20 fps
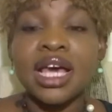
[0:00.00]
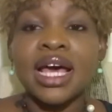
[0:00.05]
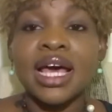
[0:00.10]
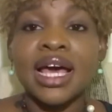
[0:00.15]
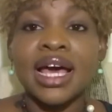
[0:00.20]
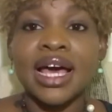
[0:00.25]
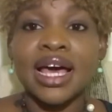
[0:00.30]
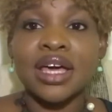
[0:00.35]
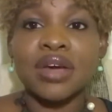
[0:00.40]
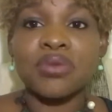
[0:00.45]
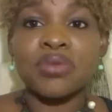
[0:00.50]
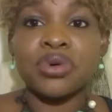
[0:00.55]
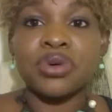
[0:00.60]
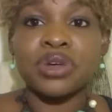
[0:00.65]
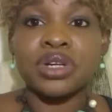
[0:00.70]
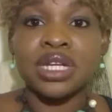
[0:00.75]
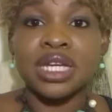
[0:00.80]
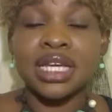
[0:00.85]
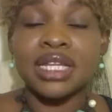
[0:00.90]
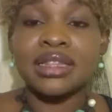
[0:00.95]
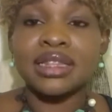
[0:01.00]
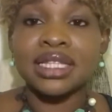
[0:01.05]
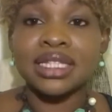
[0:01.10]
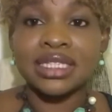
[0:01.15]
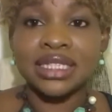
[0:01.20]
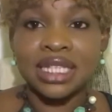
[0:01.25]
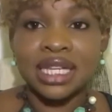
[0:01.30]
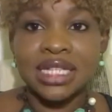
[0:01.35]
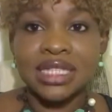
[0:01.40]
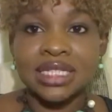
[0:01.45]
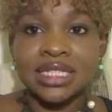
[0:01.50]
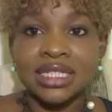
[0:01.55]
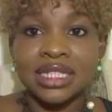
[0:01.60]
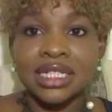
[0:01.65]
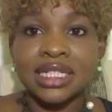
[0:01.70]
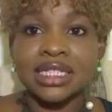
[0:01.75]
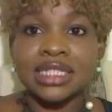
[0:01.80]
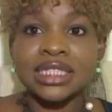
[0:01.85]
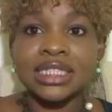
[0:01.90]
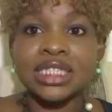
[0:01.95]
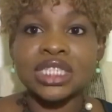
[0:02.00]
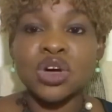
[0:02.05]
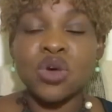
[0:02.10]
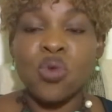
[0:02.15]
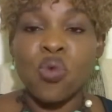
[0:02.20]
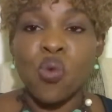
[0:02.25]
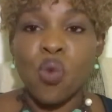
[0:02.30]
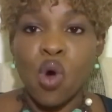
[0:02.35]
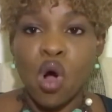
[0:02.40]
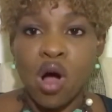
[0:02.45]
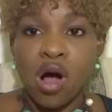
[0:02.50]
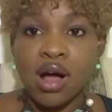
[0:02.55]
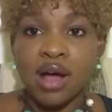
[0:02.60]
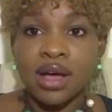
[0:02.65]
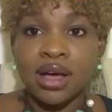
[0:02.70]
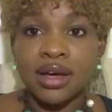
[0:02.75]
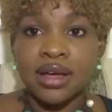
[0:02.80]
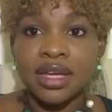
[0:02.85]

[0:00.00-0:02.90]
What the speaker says: I would, in this instance, walk.